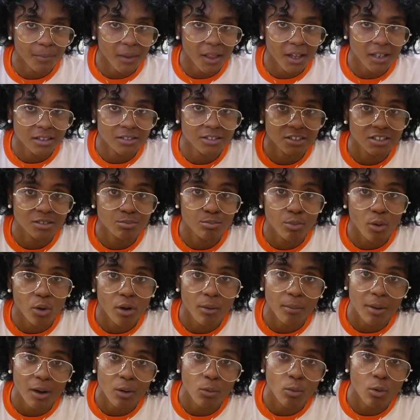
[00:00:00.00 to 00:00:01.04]
I just
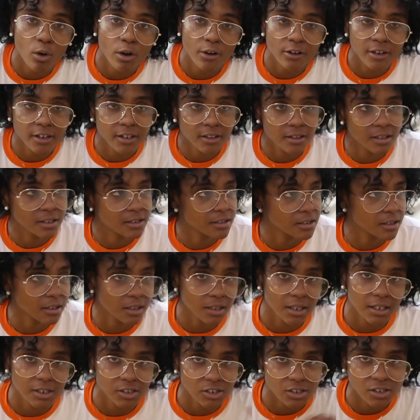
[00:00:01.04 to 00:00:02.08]
boil my water in this and
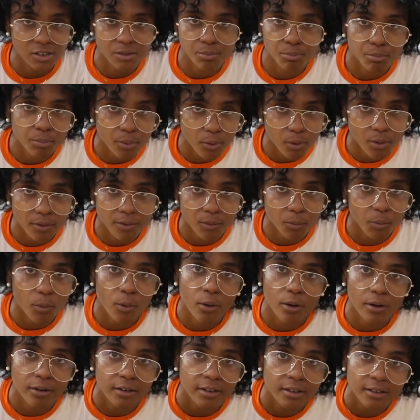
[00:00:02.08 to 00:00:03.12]
then I just pour the
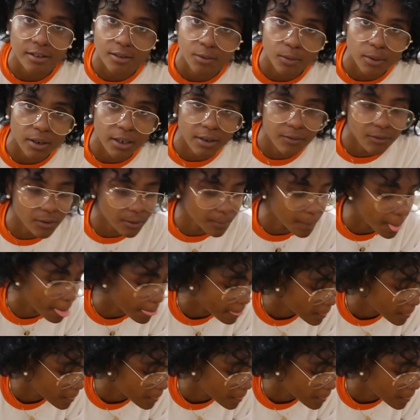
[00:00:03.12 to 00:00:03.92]
water into whatever.